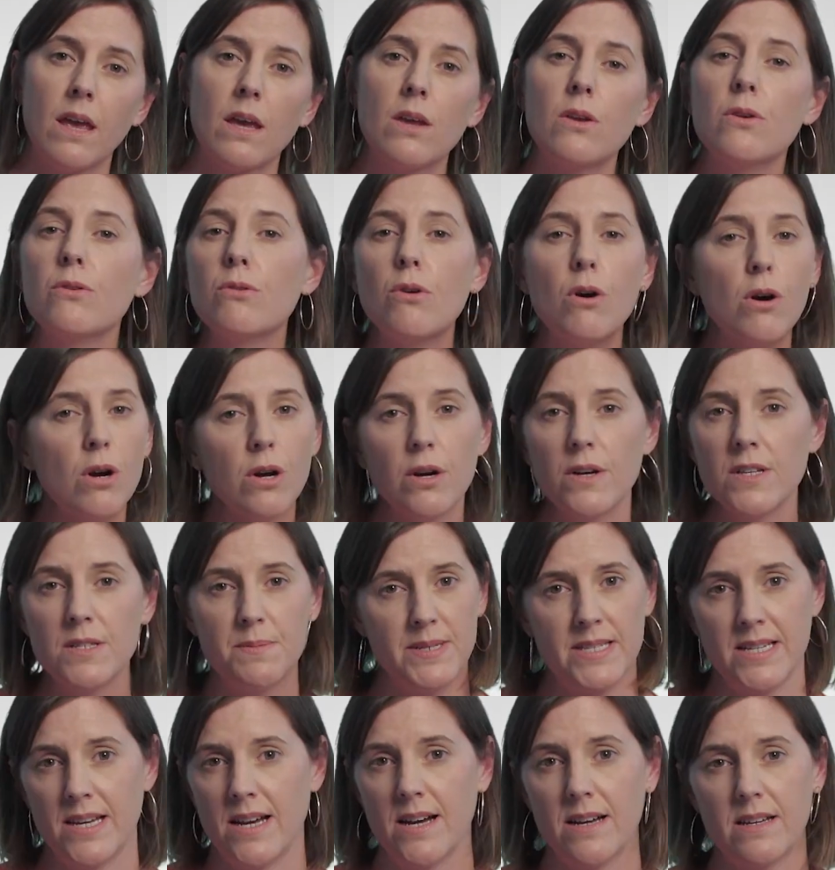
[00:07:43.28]
You're not going to be
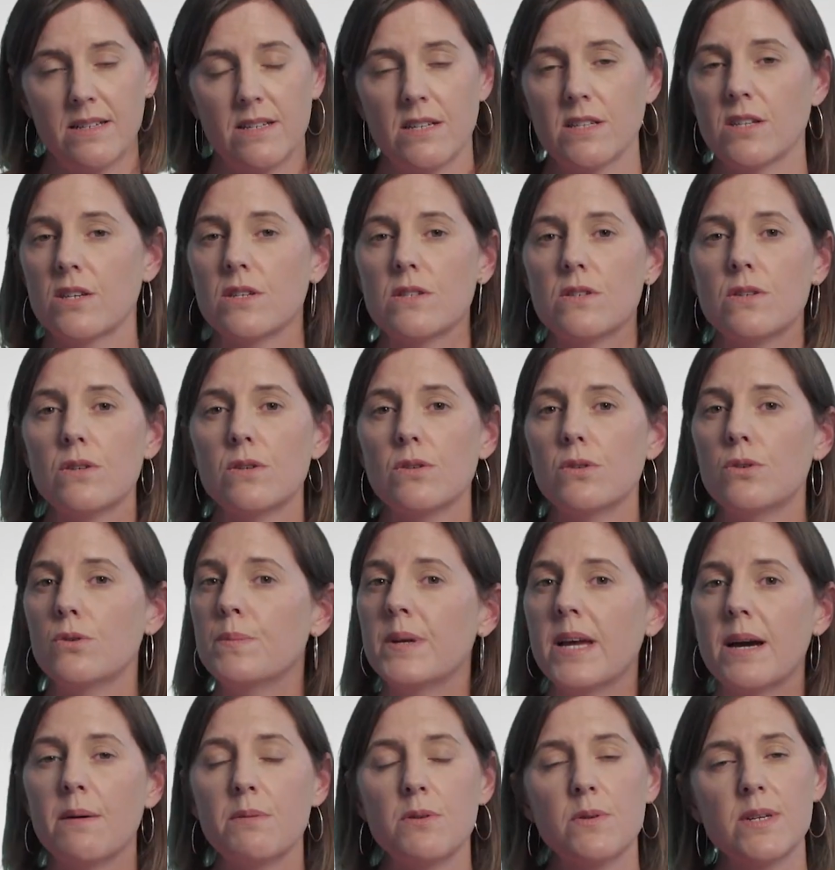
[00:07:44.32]
targeted because you'll
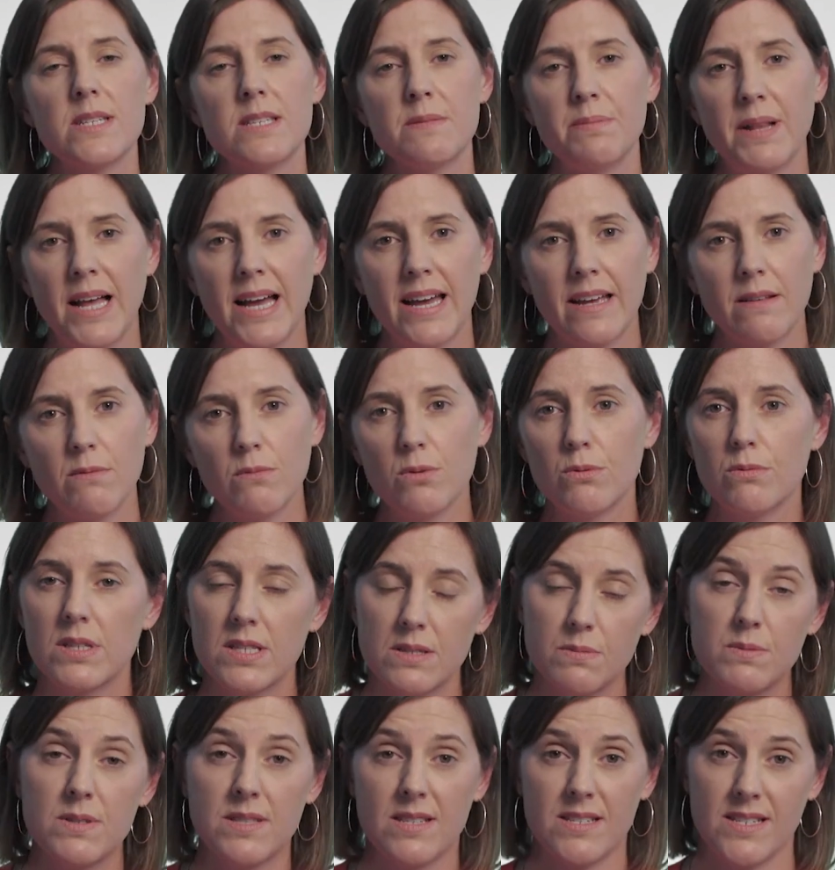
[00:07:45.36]
be able to explain, well,
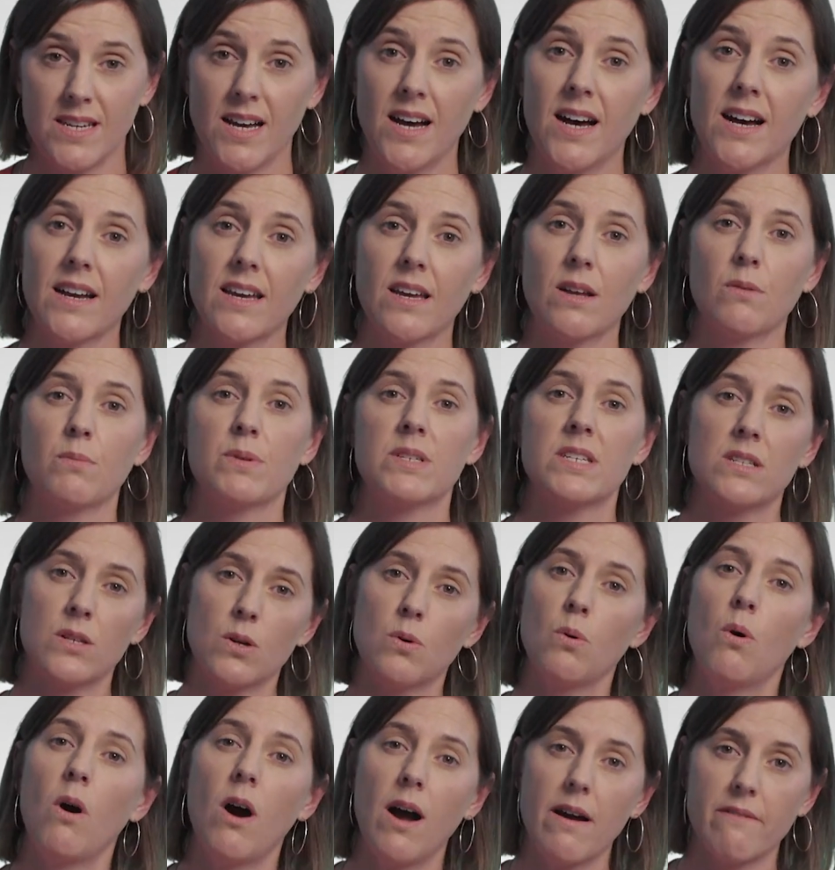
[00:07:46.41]
this was the target, we didn't
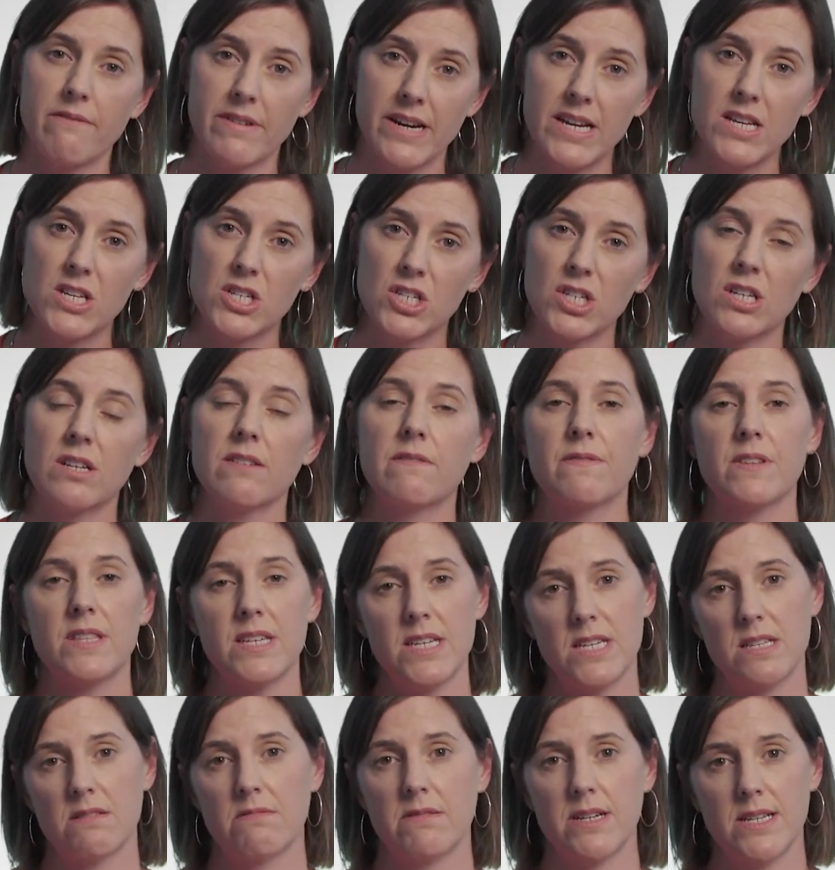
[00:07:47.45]
quite reach it for
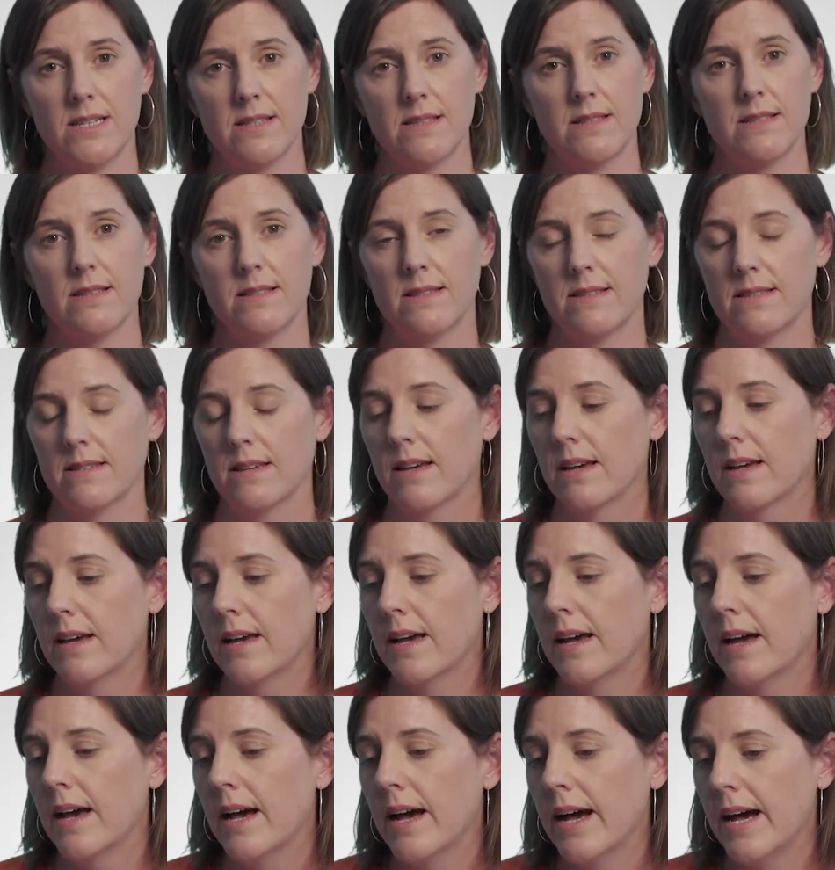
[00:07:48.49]
these reasons.
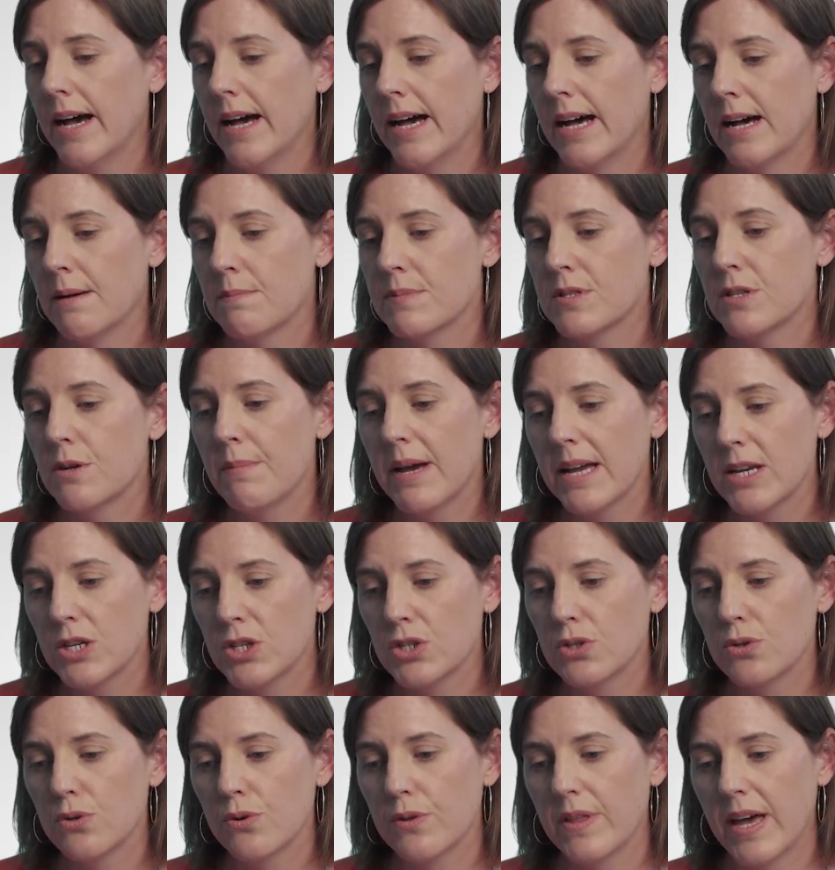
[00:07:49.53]
So make
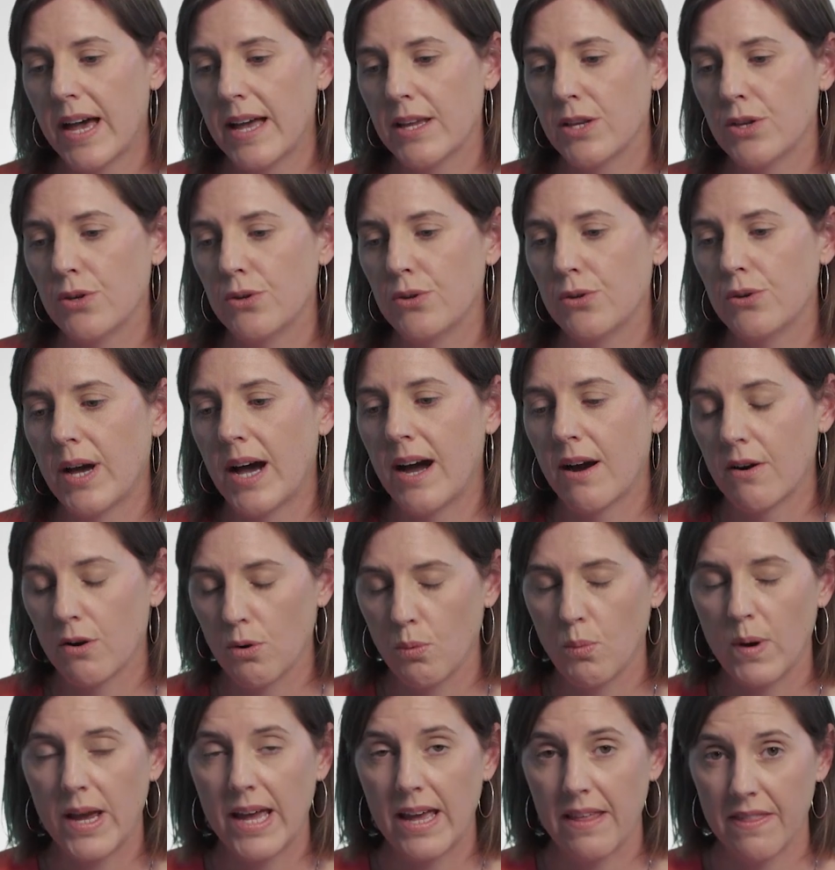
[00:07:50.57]
sure that you are
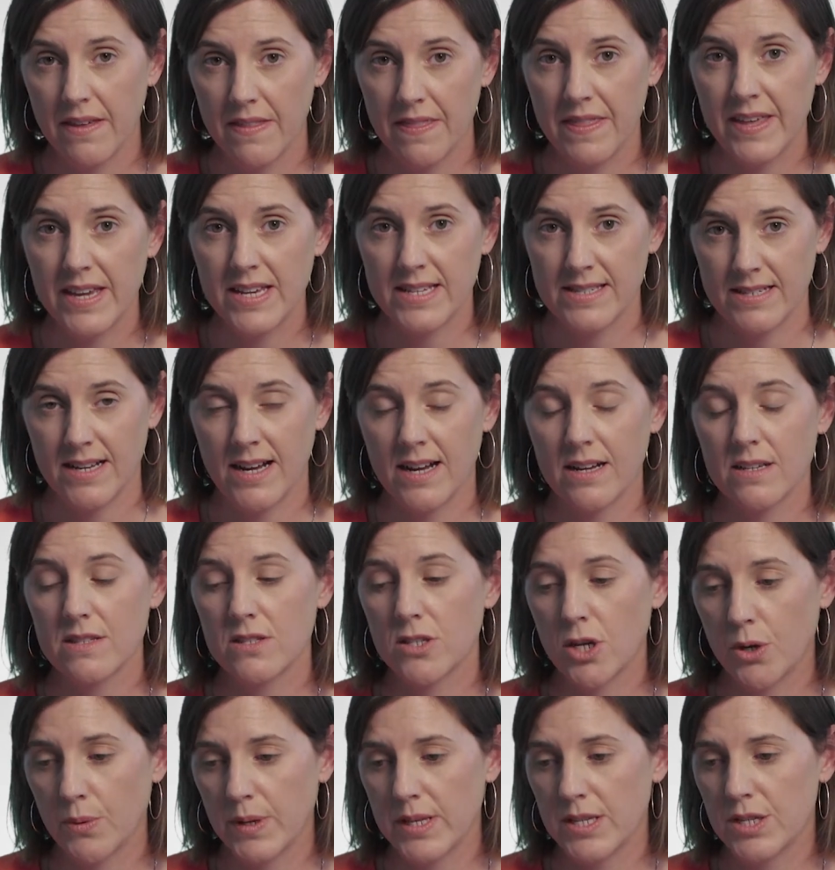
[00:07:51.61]
aware that these targets
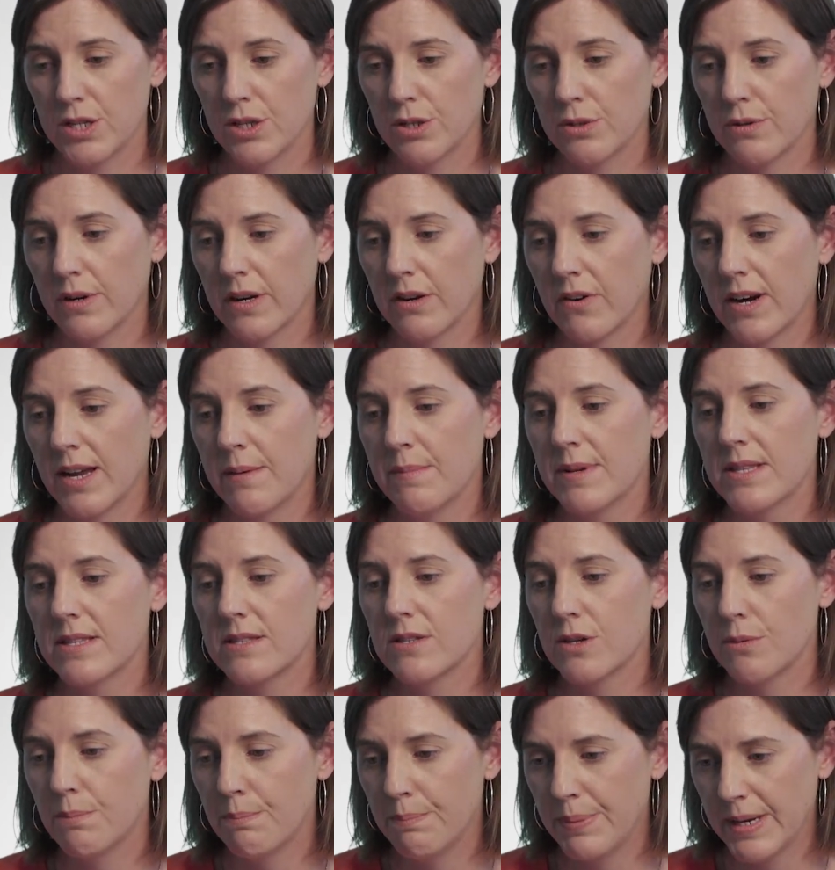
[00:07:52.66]
go into your agreement,
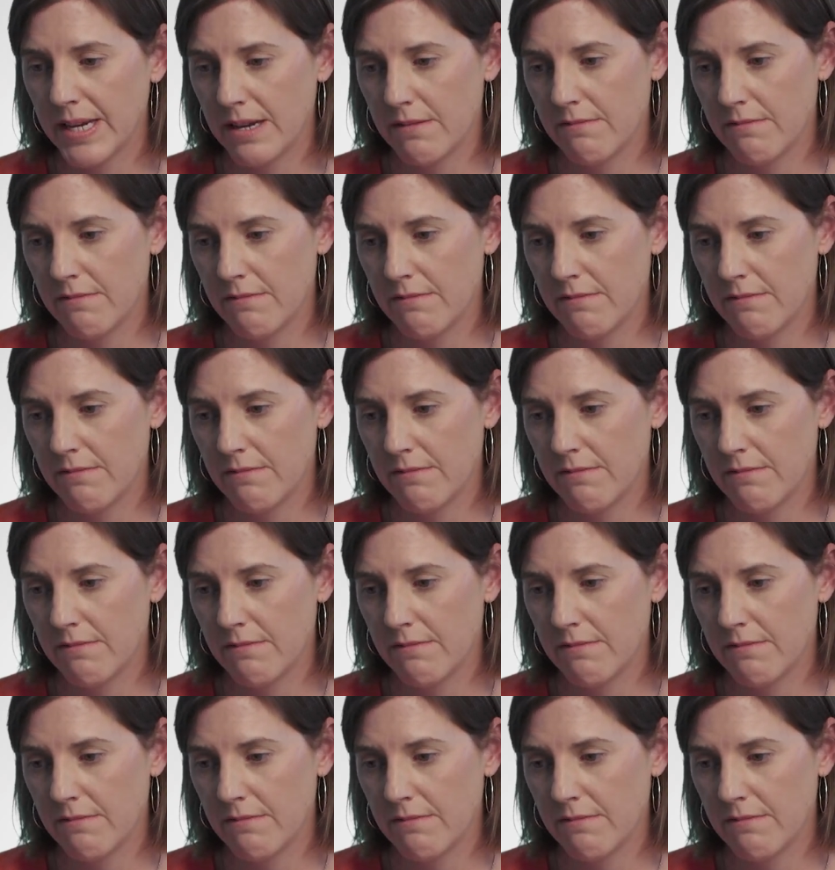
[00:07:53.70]
so be